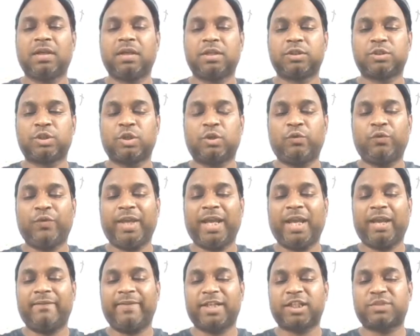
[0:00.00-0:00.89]
So, we
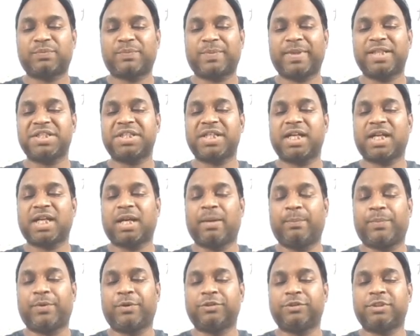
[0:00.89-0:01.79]
have expressed a
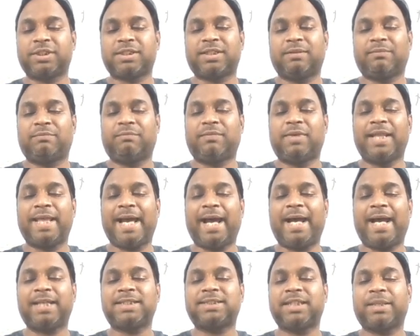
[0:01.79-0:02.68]
composite number
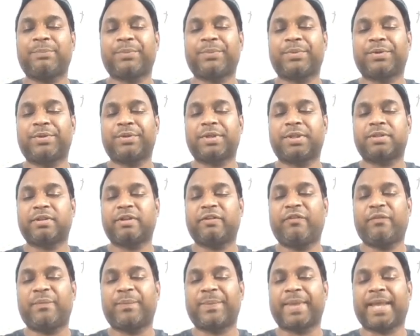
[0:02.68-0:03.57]
as a product
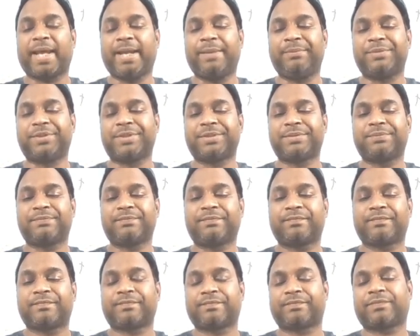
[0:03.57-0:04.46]
of primes.
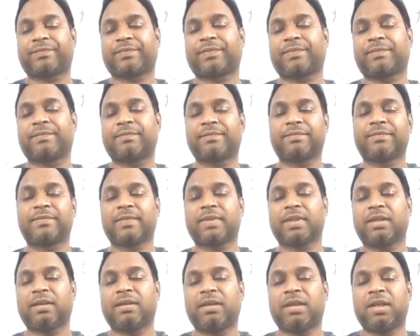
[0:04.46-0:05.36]

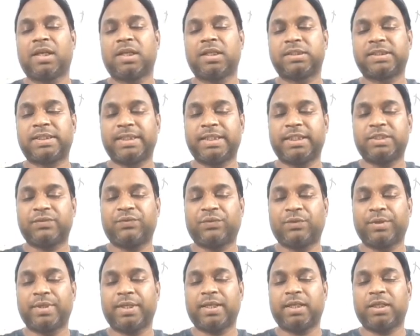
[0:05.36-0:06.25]
See this
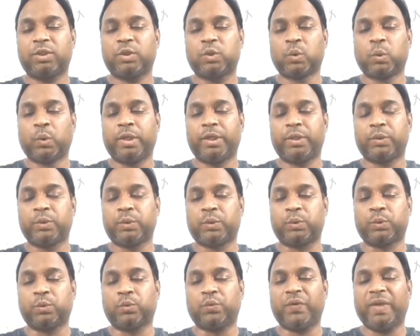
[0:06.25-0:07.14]
4 here, 2 into
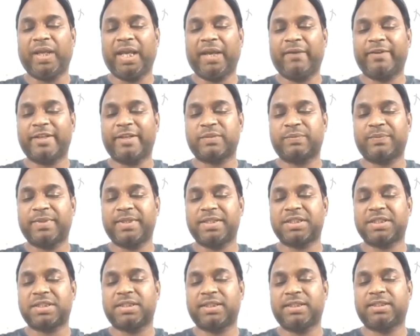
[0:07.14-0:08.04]
2. We have
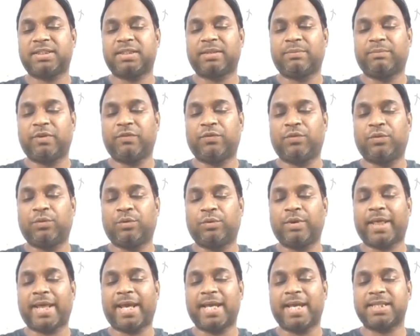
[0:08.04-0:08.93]
expressed this number
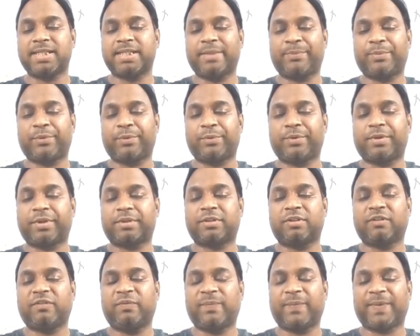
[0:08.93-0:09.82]
4 as a product
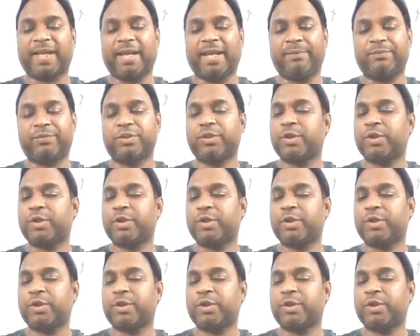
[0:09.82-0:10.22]
of primes.